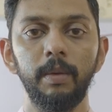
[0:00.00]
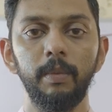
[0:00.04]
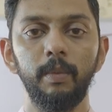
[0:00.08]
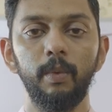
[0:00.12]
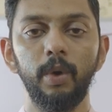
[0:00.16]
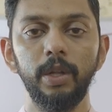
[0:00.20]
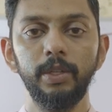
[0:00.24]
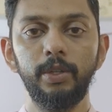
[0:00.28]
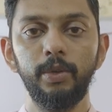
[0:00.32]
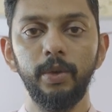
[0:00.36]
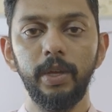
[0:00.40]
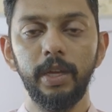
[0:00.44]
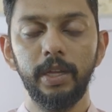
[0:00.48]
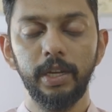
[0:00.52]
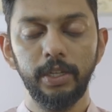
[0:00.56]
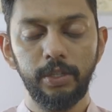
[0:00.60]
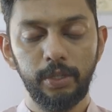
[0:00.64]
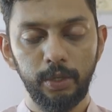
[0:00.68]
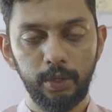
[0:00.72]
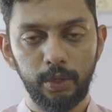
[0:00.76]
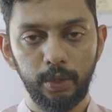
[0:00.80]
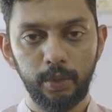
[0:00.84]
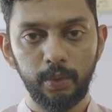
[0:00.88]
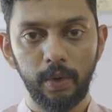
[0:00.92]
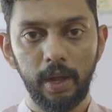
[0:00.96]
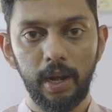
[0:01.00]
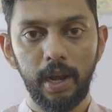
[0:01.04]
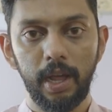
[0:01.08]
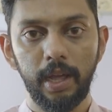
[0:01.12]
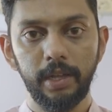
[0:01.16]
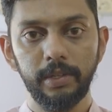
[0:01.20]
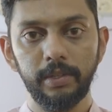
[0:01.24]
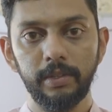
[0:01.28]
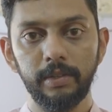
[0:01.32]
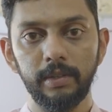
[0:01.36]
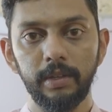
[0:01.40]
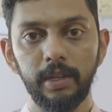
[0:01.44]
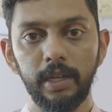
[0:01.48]
Once you increase it to 12
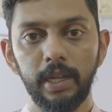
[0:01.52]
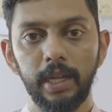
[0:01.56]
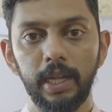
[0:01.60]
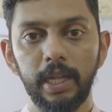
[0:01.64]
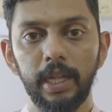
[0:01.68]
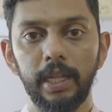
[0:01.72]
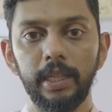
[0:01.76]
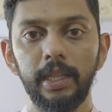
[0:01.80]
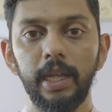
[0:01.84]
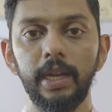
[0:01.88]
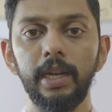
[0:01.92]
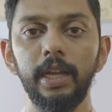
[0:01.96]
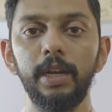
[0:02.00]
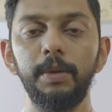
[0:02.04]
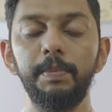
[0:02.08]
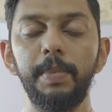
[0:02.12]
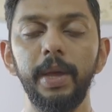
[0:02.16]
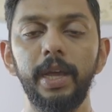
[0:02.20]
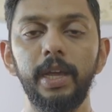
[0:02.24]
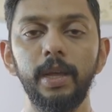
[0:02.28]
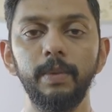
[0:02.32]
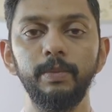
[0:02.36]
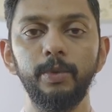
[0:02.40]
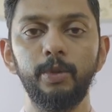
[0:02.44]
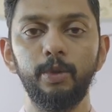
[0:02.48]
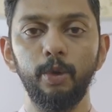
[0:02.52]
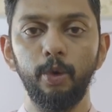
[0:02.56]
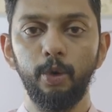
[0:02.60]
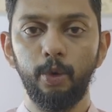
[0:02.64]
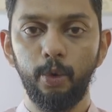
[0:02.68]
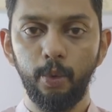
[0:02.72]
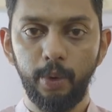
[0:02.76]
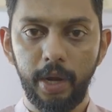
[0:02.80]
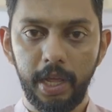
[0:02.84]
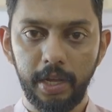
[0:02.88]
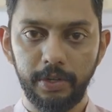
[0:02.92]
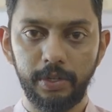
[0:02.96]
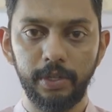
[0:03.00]
hours, then it becomes
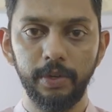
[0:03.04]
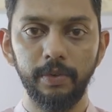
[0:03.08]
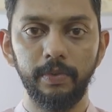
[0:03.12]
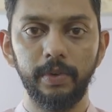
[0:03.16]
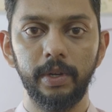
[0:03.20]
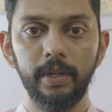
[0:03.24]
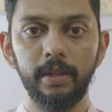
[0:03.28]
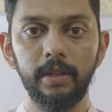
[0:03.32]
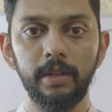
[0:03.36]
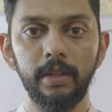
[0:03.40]
two day shift,